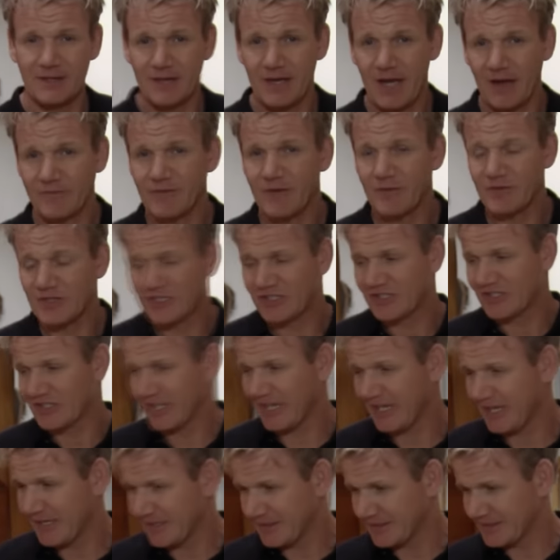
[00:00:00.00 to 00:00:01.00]
I've never
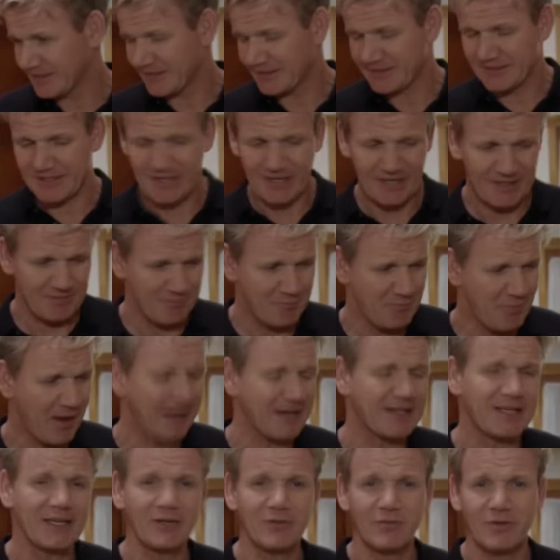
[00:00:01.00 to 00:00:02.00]
seen such a
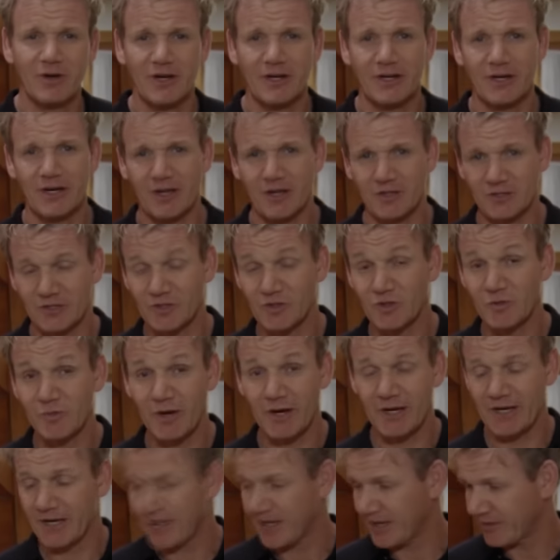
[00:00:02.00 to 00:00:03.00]
badly run lodge in all my
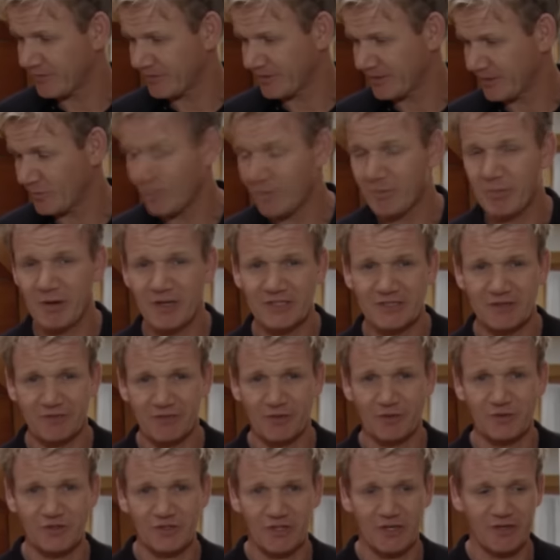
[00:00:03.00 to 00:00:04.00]
life, and the one person I feel
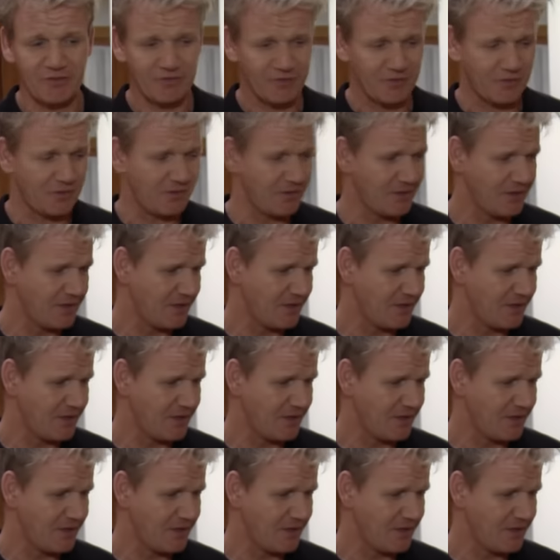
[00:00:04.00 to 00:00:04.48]
sorry for